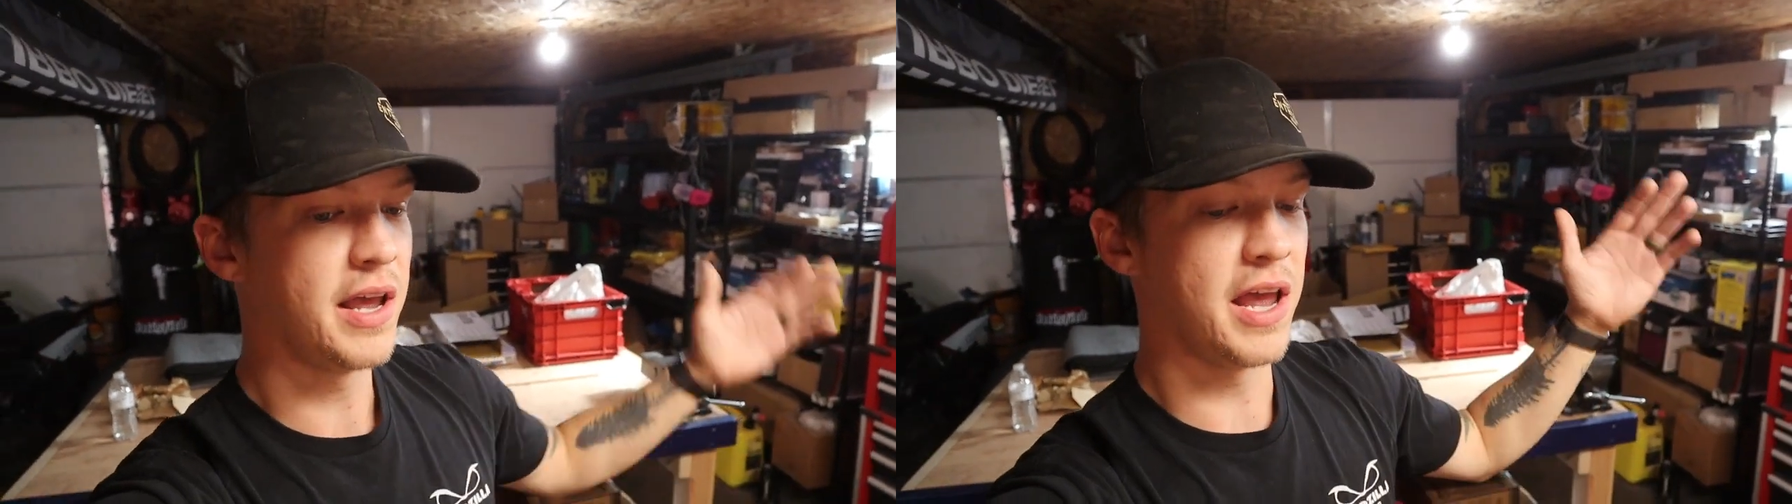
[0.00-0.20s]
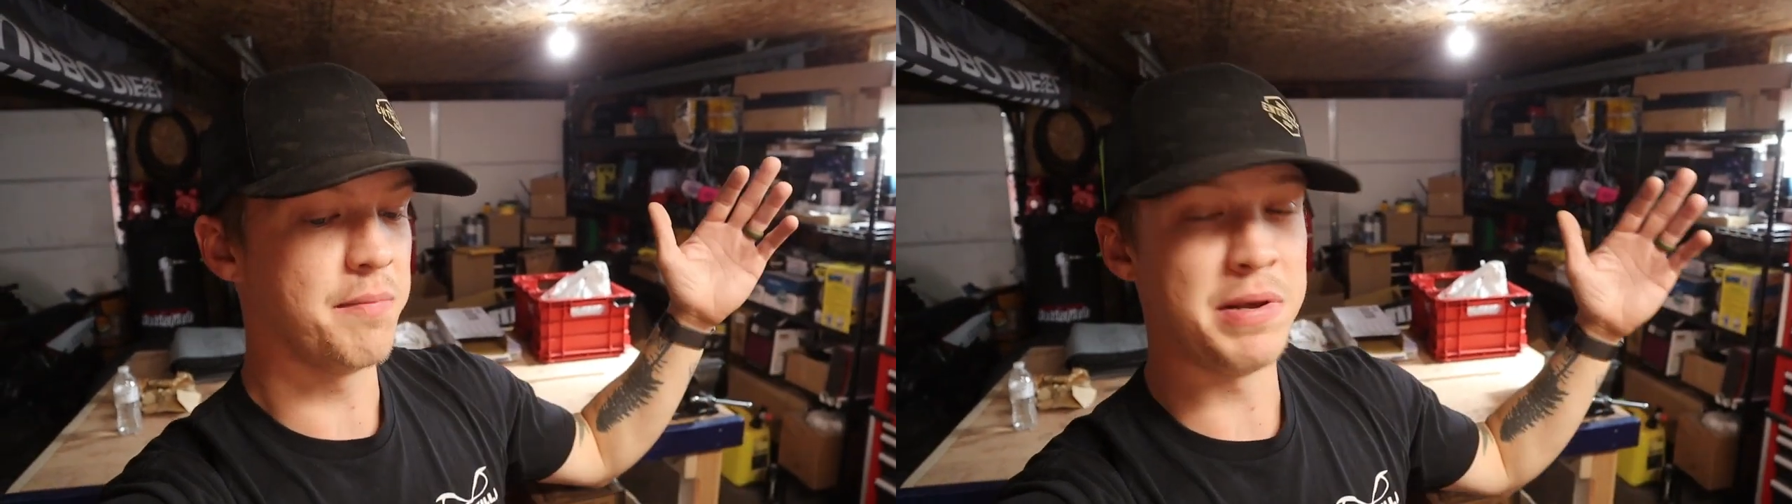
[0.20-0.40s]

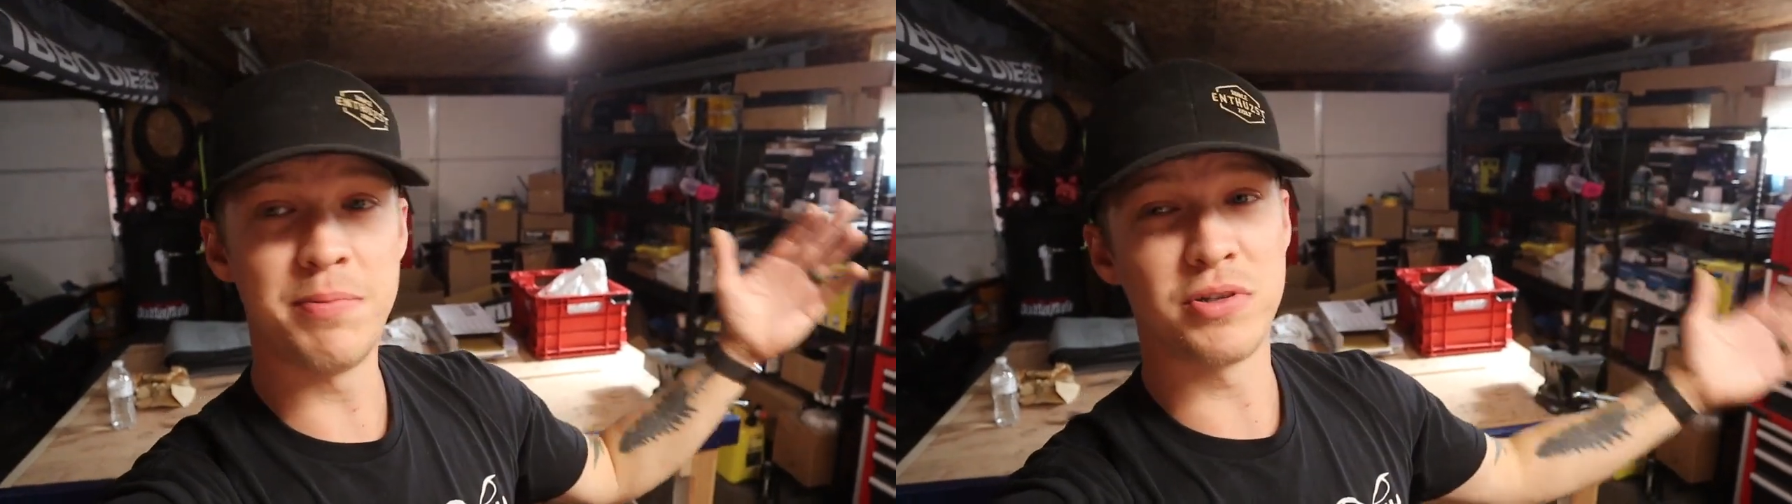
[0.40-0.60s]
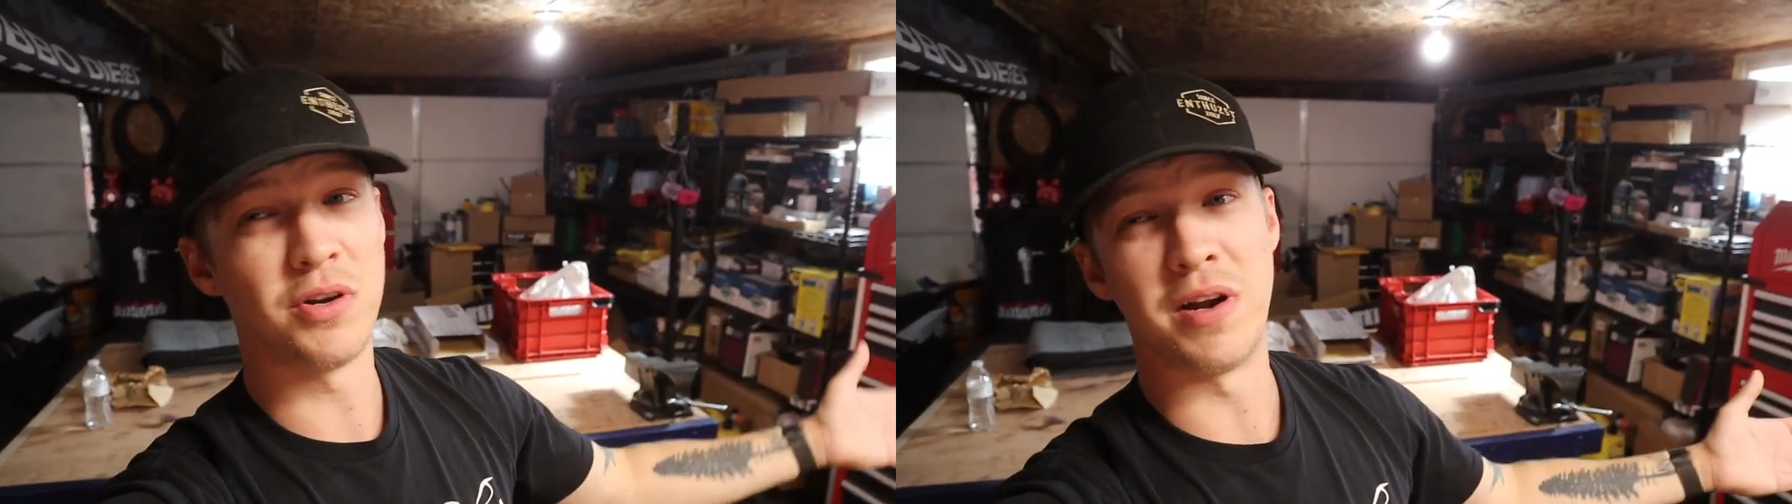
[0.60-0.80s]
And
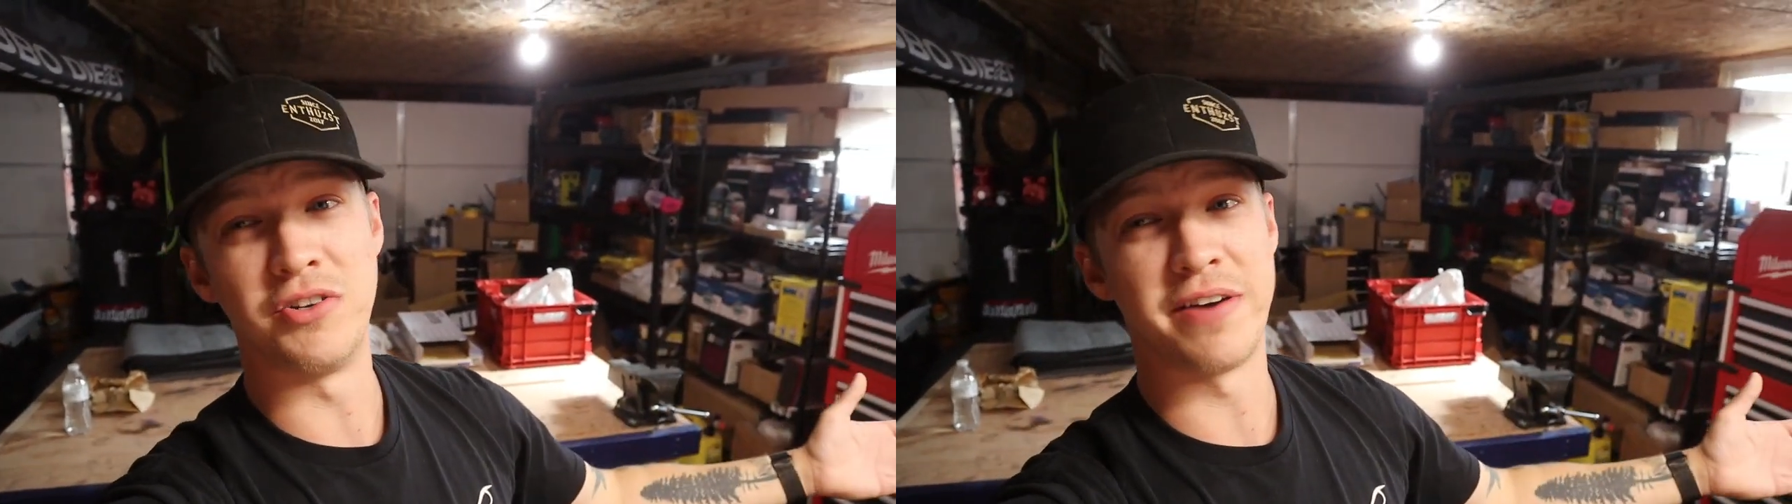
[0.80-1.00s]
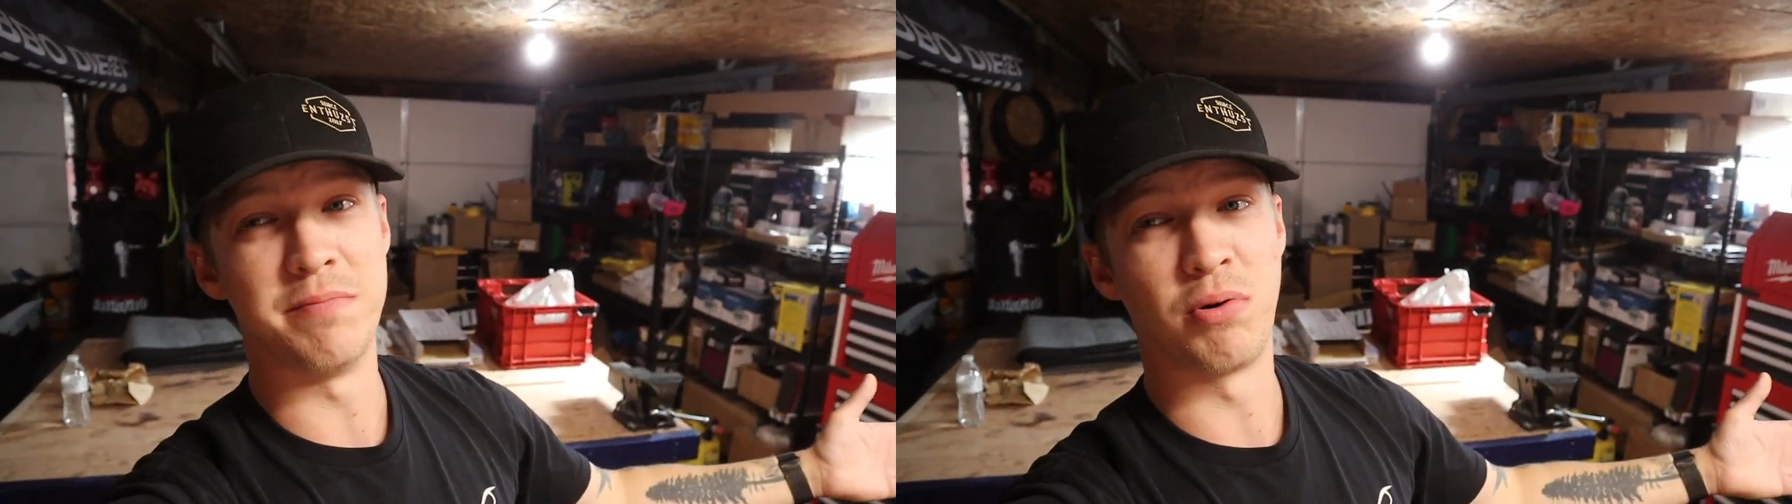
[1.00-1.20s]
people don't know how
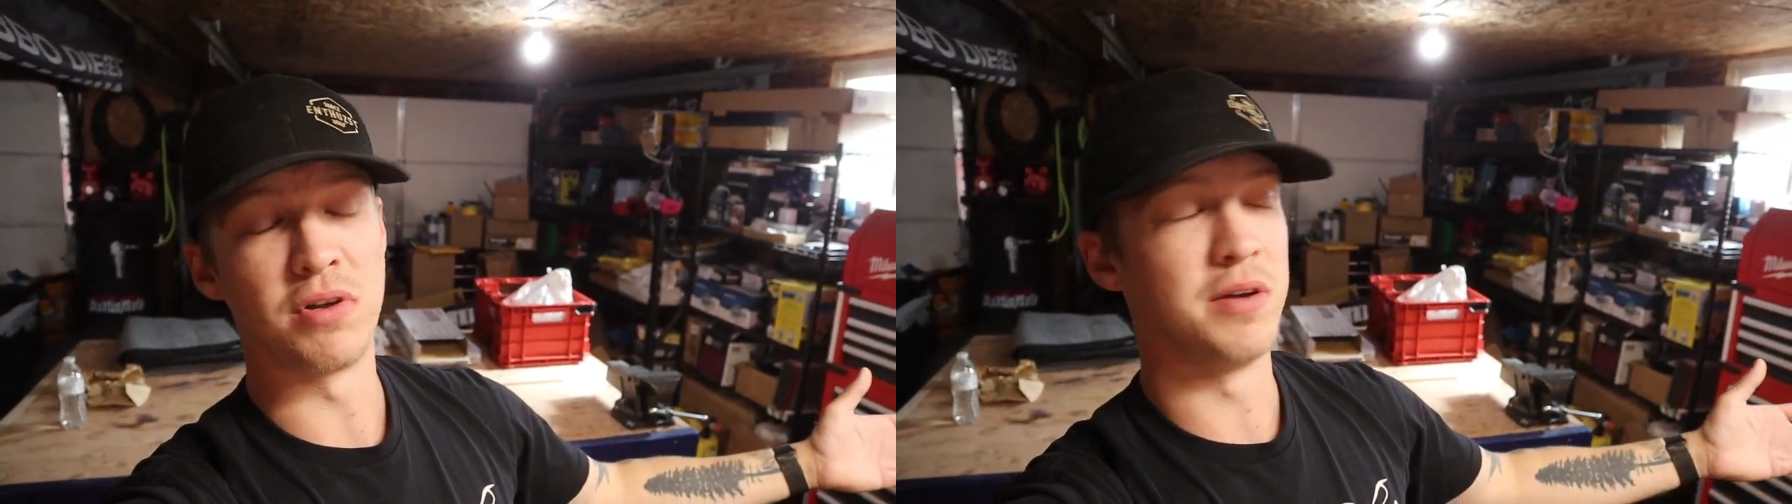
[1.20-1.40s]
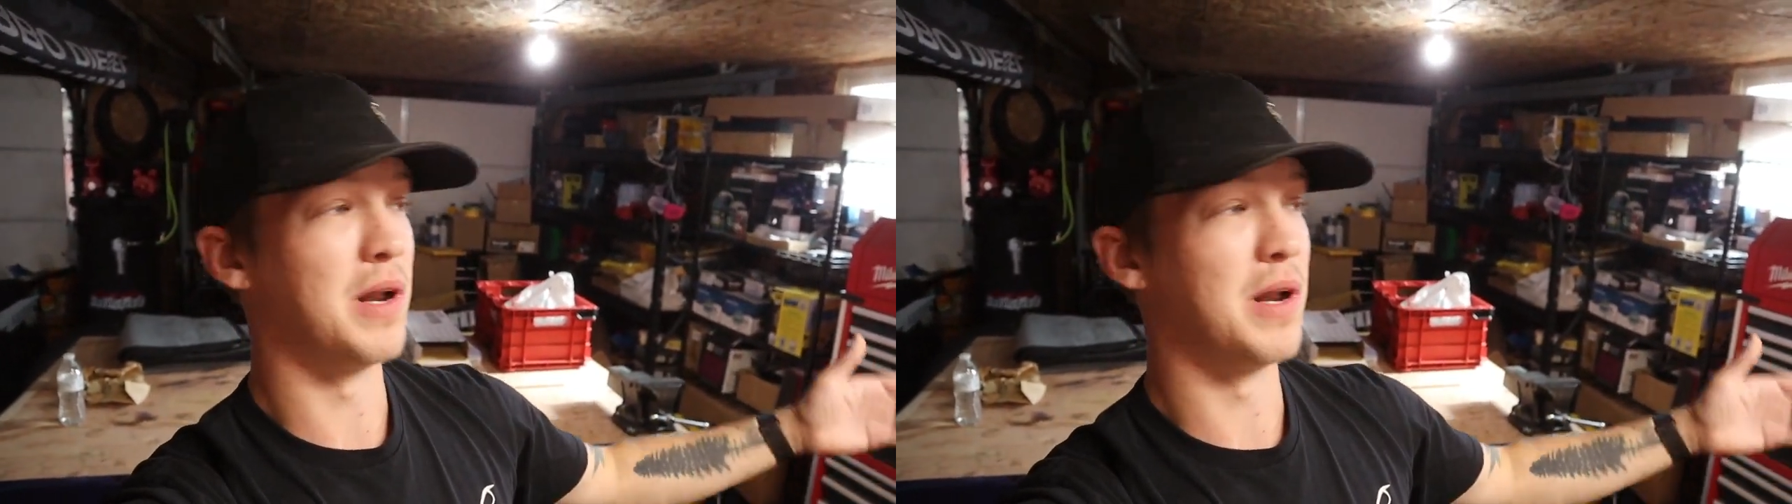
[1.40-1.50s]
to drive in Portland.